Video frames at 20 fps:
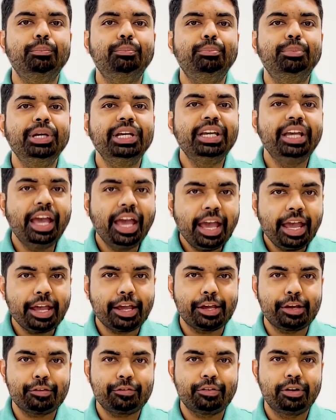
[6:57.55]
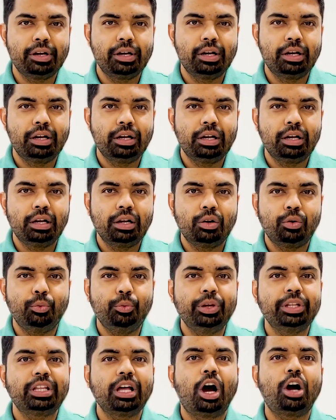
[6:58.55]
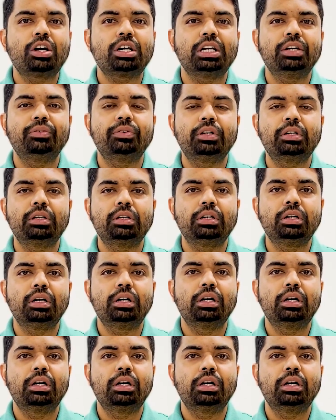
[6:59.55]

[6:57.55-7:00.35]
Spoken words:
behave without even